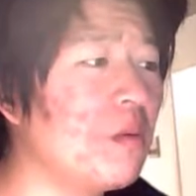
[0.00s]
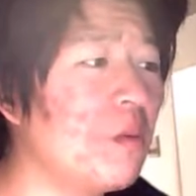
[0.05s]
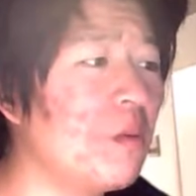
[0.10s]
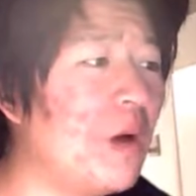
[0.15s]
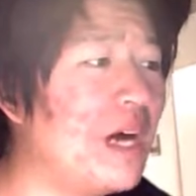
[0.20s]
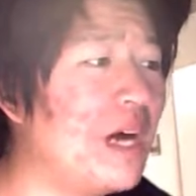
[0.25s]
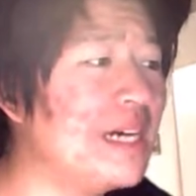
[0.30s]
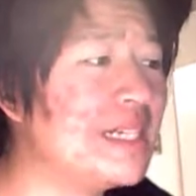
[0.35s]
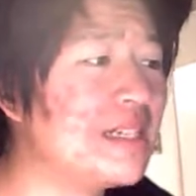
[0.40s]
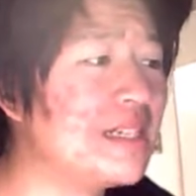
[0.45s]

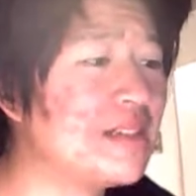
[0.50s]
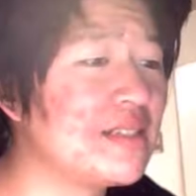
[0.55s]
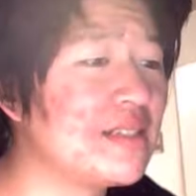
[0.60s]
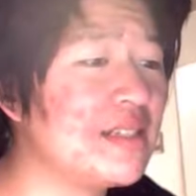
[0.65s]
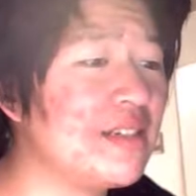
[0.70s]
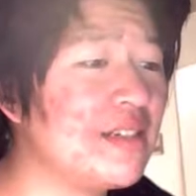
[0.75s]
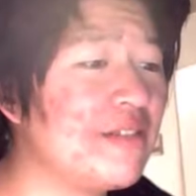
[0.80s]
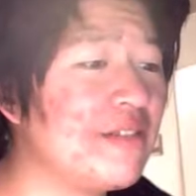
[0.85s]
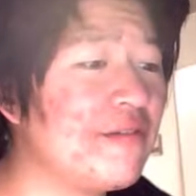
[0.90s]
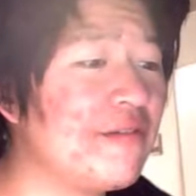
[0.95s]
Why does
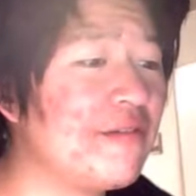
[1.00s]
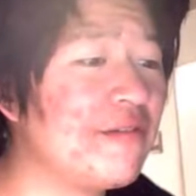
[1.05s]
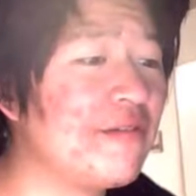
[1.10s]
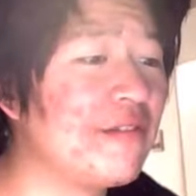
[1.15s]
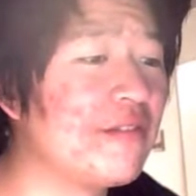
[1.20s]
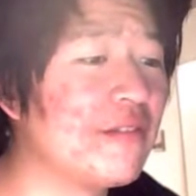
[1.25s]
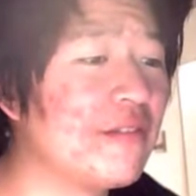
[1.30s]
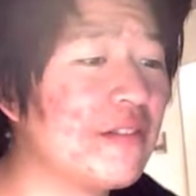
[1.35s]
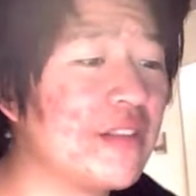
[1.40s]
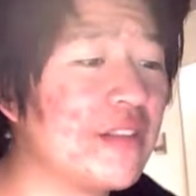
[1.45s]
he...
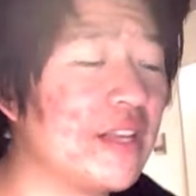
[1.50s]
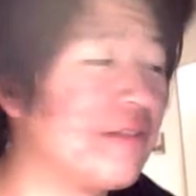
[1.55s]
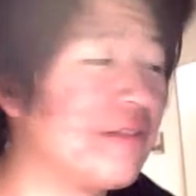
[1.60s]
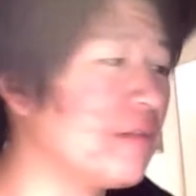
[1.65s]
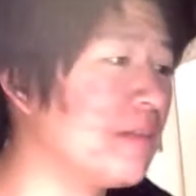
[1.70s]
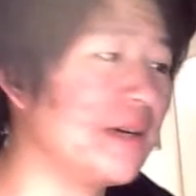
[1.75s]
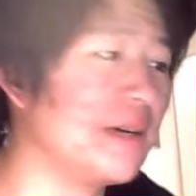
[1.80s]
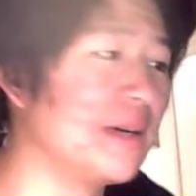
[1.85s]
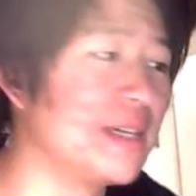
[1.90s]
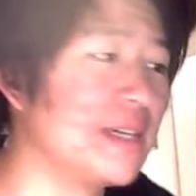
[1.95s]

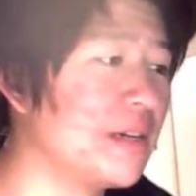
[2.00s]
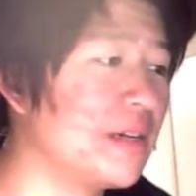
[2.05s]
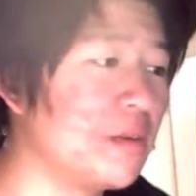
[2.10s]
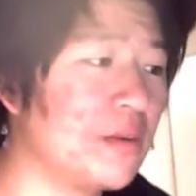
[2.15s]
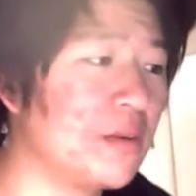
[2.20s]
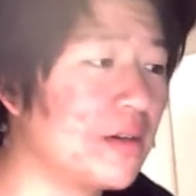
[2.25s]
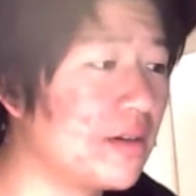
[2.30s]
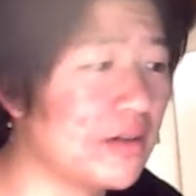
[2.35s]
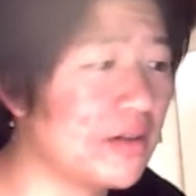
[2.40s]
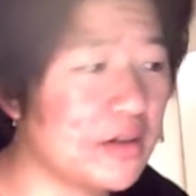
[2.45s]
Never mind, I
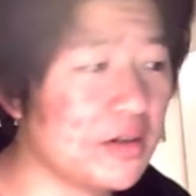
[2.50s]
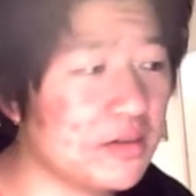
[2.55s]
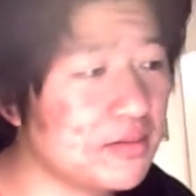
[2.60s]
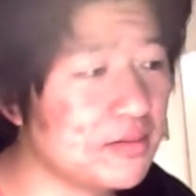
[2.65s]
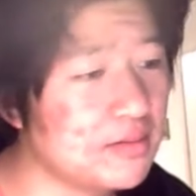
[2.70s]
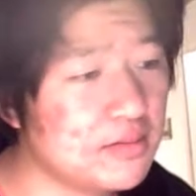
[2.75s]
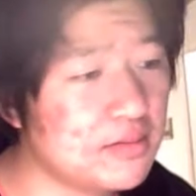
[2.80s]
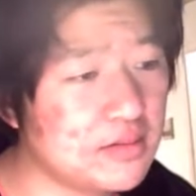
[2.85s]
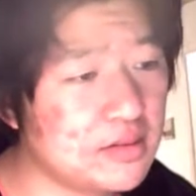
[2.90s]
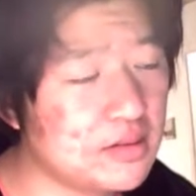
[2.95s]
don't want to know.
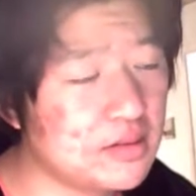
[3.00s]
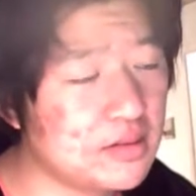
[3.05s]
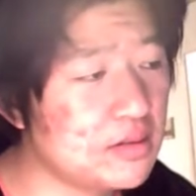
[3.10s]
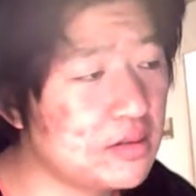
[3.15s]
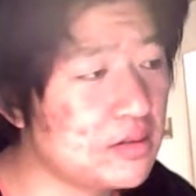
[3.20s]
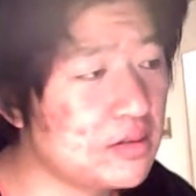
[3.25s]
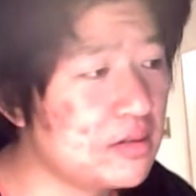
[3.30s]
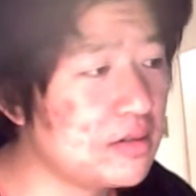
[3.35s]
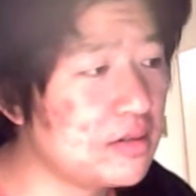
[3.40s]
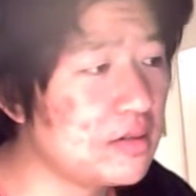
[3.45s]

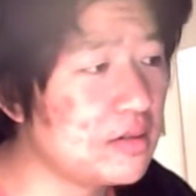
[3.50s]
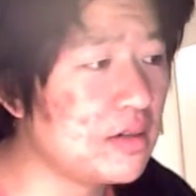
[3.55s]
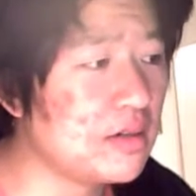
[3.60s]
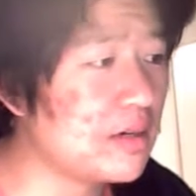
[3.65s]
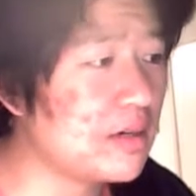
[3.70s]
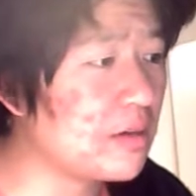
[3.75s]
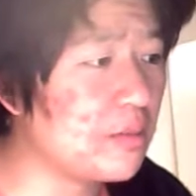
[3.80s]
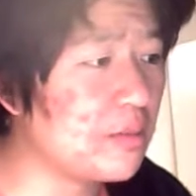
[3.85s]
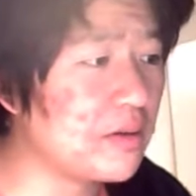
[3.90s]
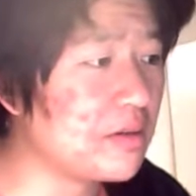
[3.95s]

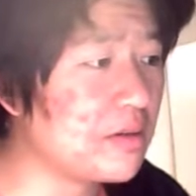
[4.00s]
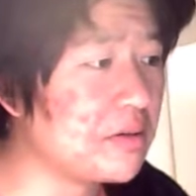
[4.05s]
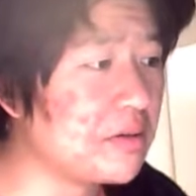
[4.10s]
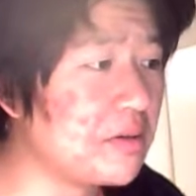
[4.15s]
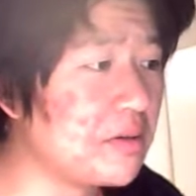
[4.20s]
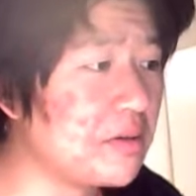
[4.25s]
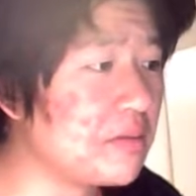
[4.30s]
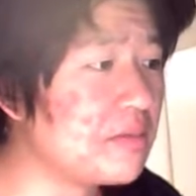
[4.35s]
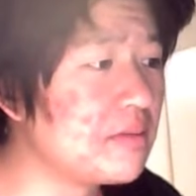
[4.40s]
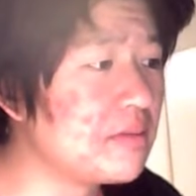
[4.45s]
I don't want to
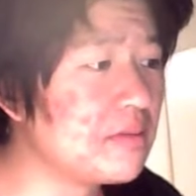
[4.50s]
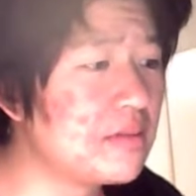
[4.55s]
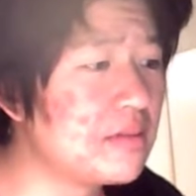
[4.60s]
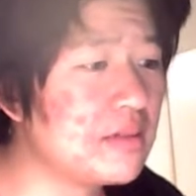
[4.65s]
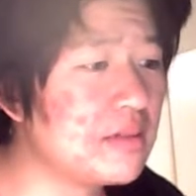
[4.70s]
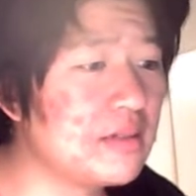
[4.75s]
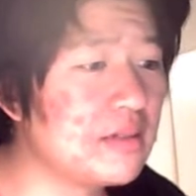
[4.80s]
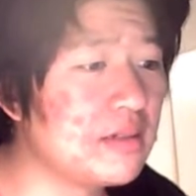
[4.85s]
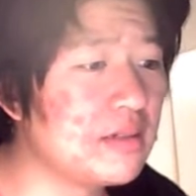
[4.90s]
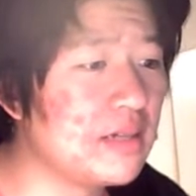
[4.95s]
know.
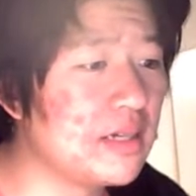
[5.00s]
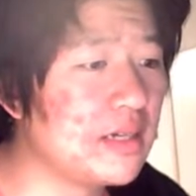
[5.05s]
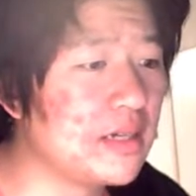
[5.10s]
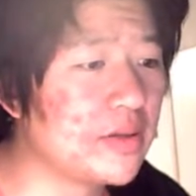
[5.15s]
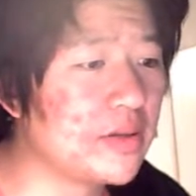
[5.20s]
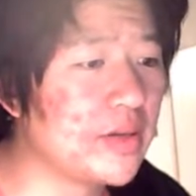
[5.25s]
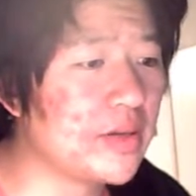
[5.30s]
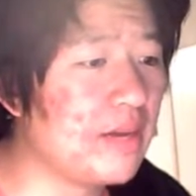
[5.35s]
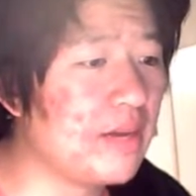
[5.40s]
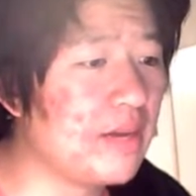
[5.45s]

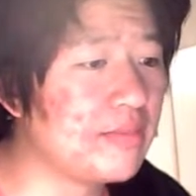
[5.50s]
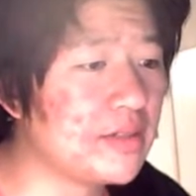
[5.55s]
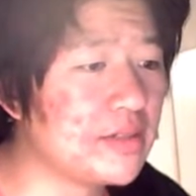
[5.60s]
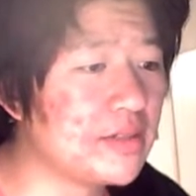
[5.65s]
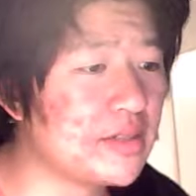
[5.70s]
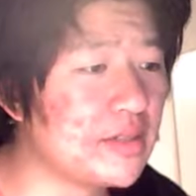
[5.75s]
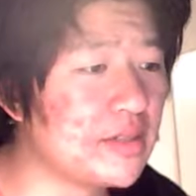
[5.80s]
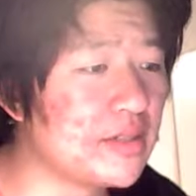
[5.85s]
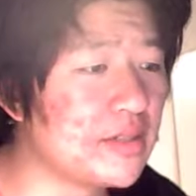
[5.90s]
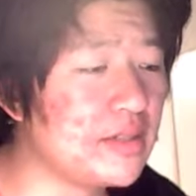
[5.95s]
Okay, I'm
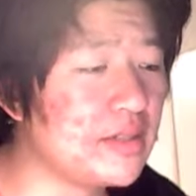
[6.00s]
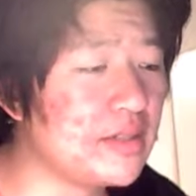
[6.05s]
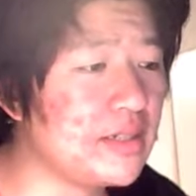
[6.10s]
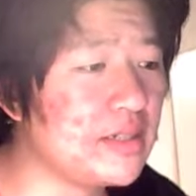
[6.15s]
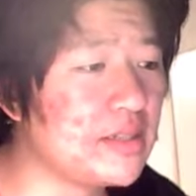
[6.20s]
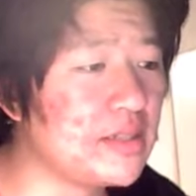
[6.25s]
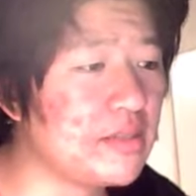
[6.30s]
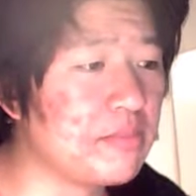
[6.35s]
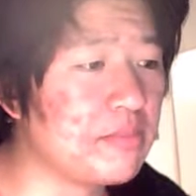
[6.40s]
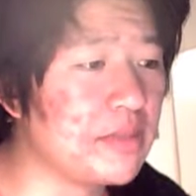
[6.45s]
just gonna
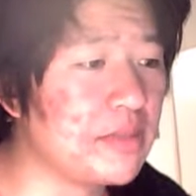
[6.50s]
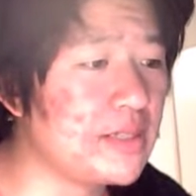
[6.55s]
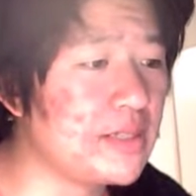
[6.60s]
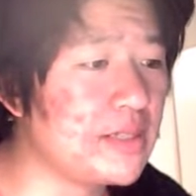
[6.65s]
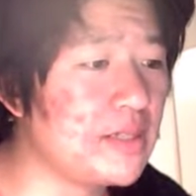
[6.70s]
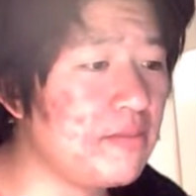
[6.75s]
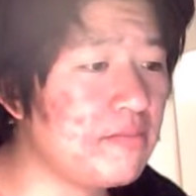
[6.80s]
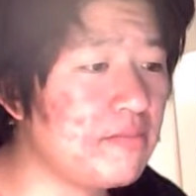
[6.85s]
eat some pizza.